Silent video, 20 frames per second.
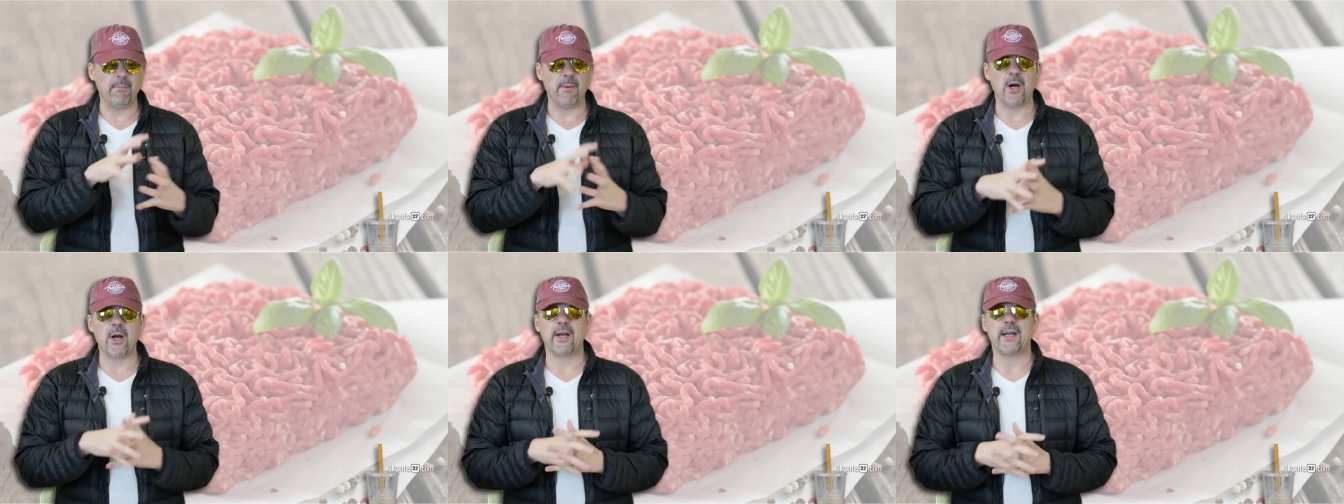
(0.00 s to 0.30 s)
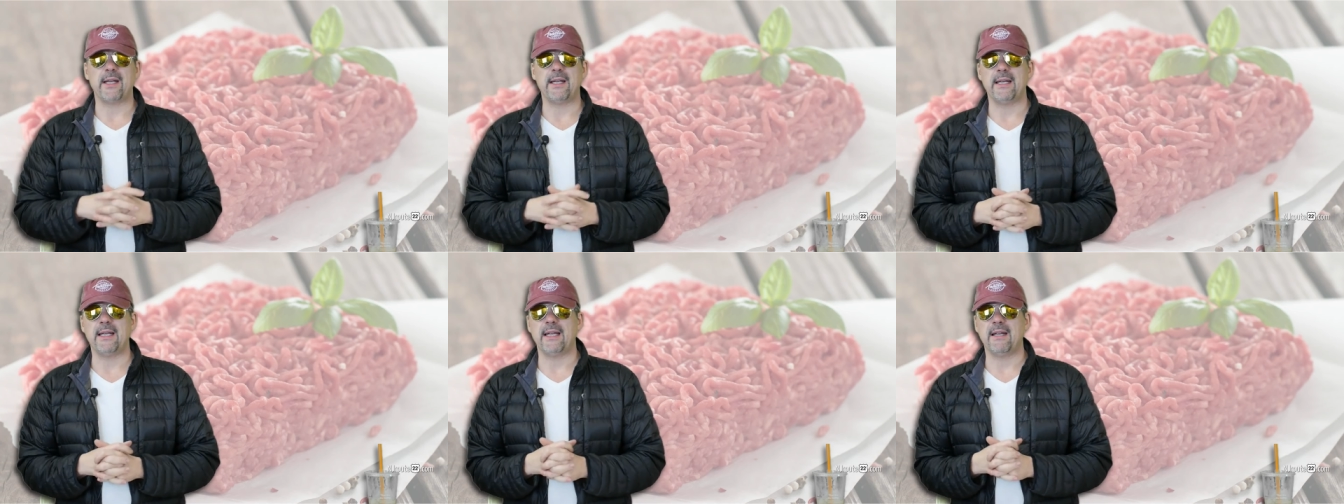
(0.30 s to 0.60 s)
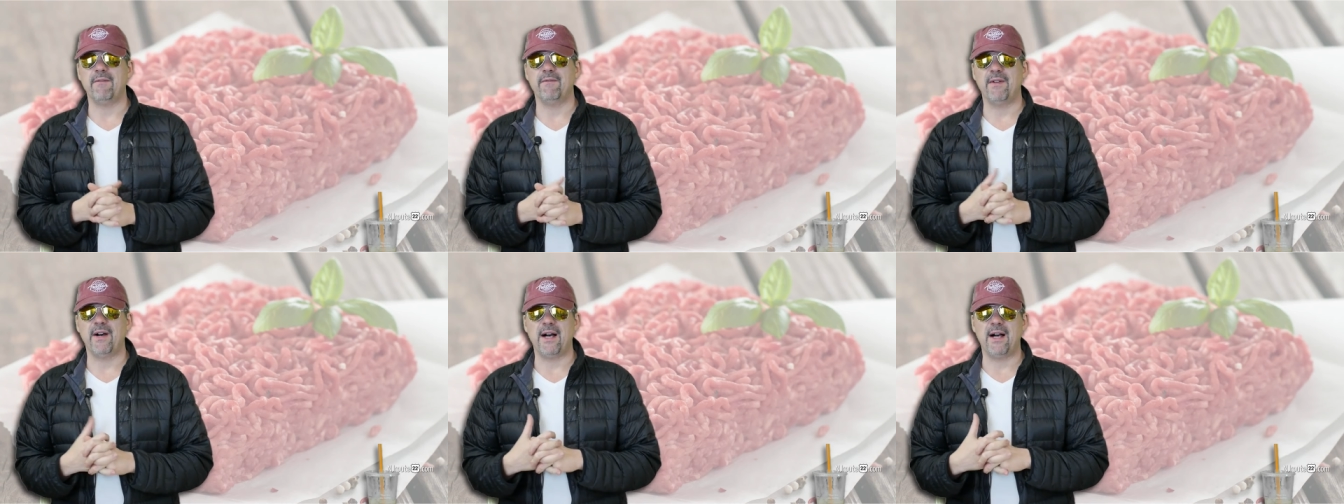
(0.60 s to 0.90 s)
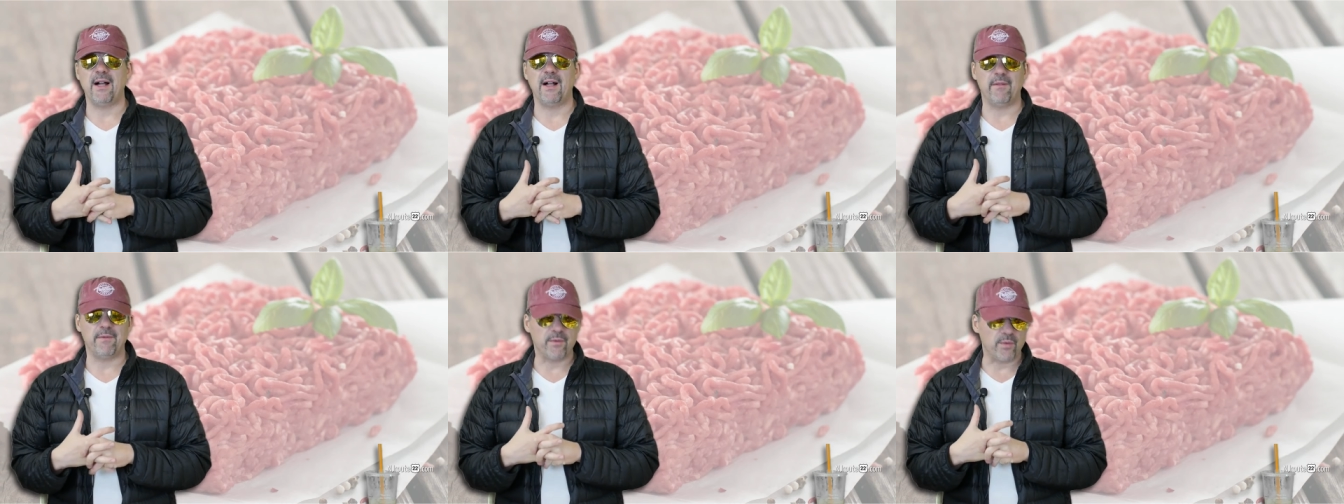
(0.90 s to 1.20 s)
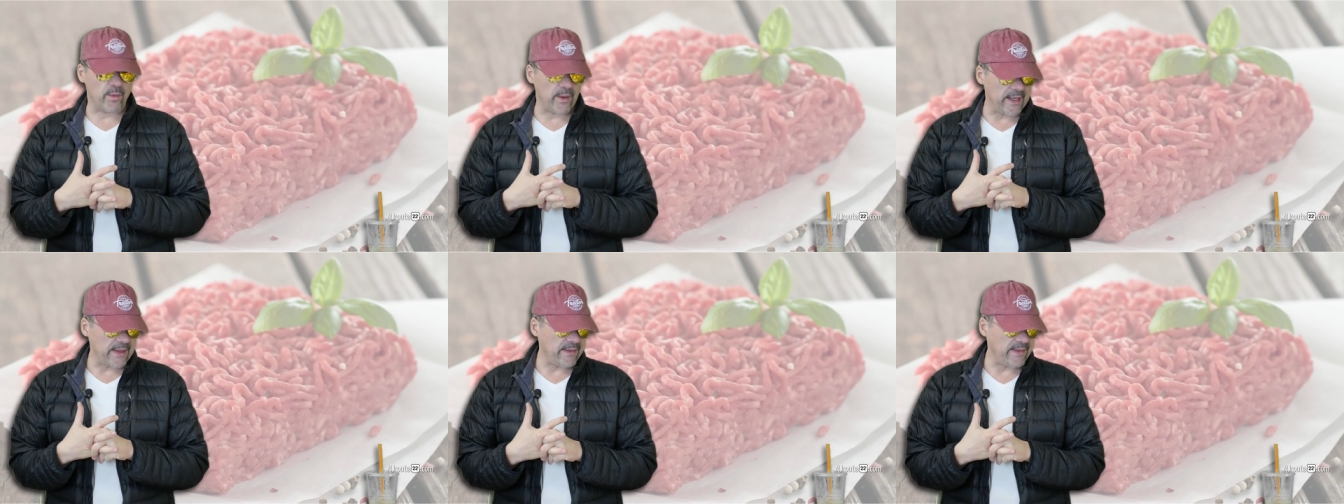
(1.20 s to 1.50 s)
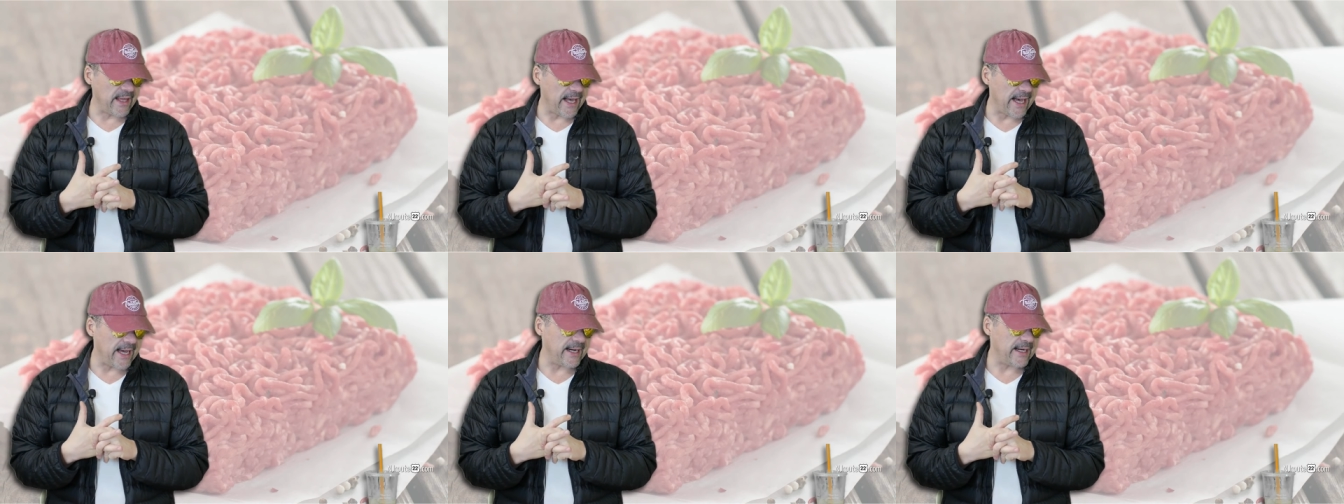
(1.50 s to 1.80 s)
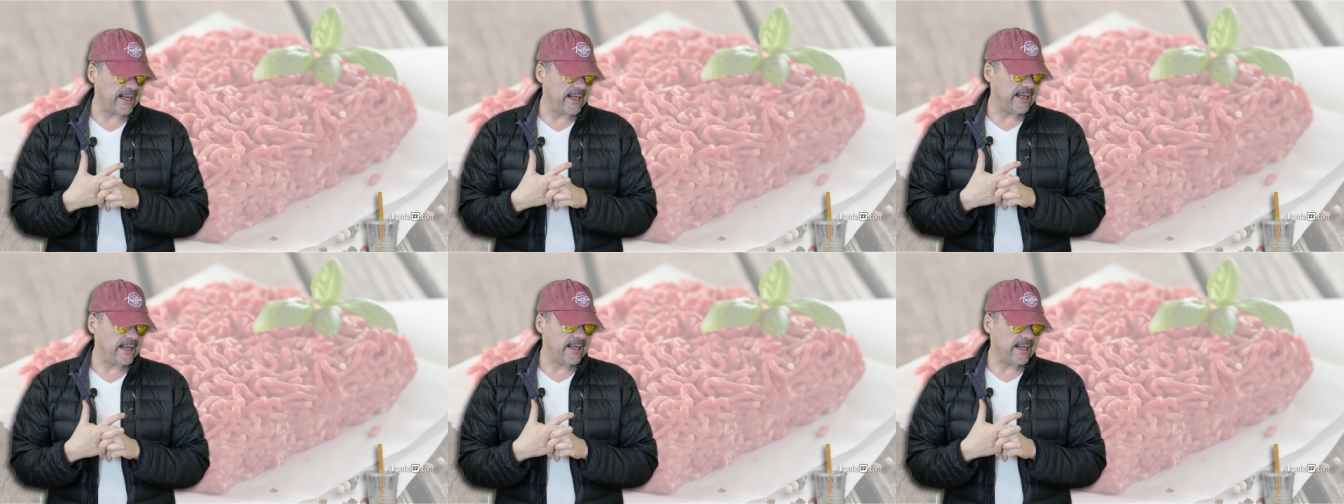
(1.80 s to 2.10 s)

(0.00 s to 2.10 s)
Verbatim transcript: marketing involved with that.